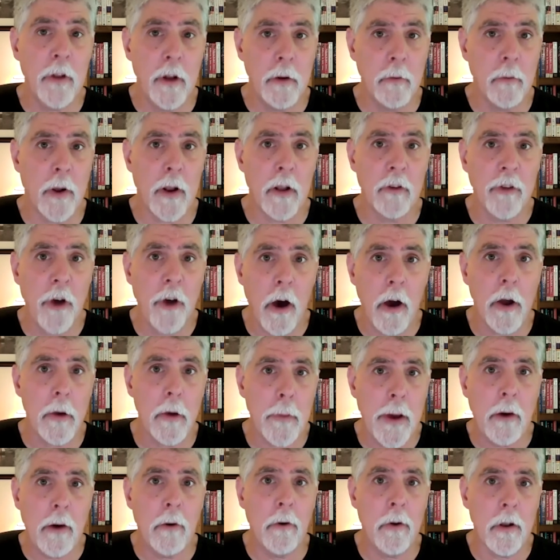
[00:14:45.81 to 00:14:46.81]
and I want to talk
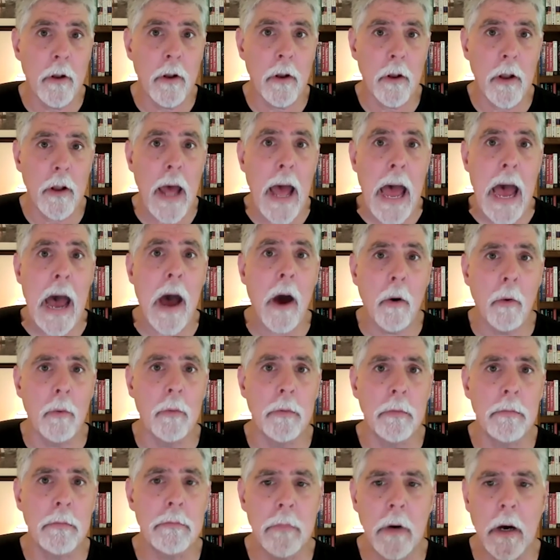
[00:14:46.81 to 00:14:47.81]
about how